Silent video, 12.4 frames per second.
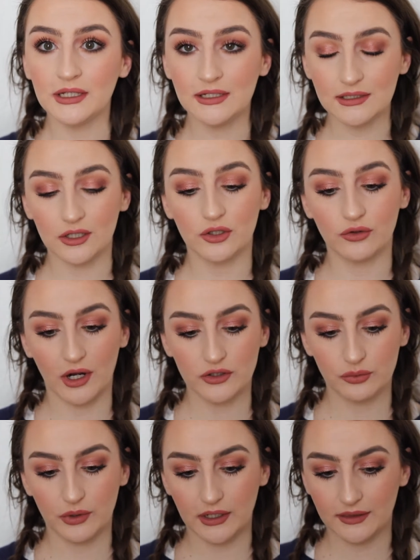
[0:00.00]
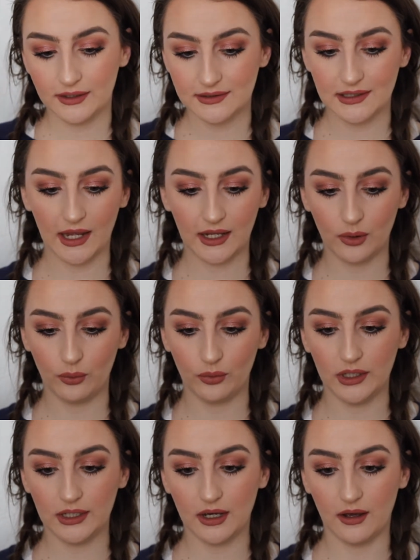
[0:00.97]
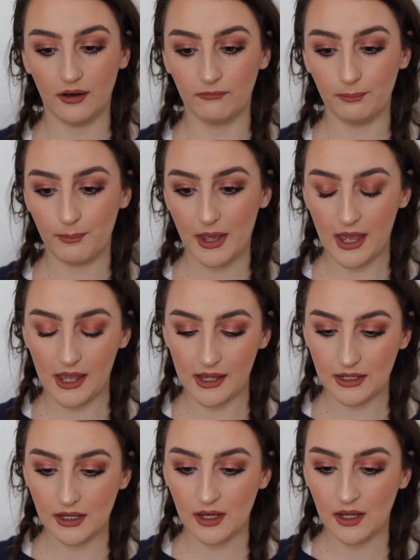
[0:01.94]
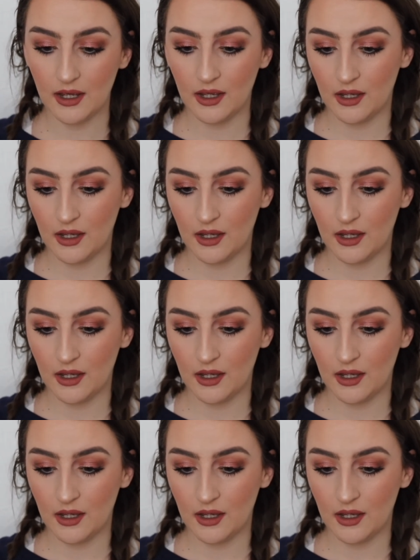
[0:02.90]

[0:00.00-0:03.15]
he's going to graduate the second week of May